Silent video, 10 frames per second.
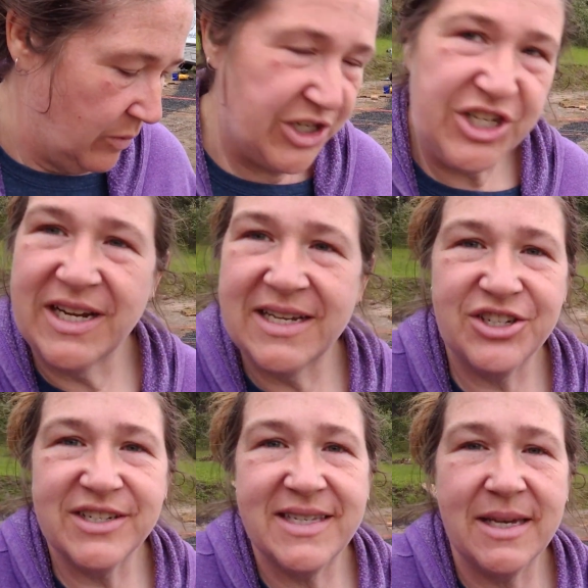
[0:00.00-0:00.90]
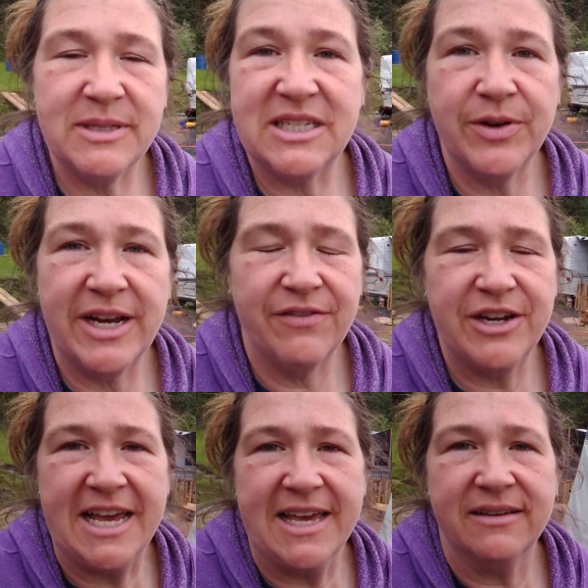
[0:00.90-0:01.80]
which it just seems to rain every
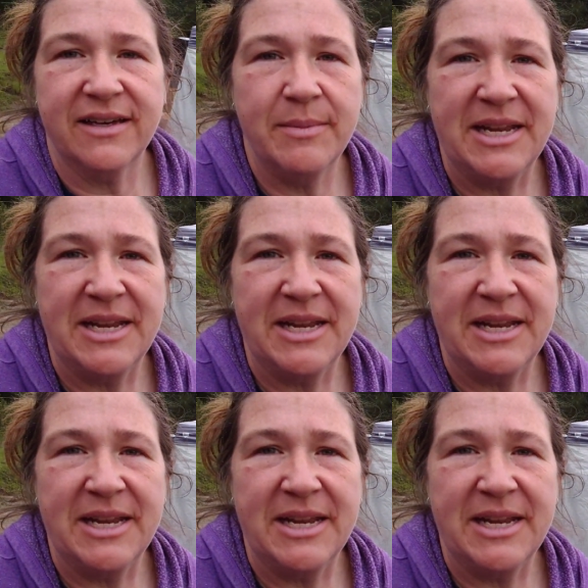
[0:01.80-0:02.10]
day. I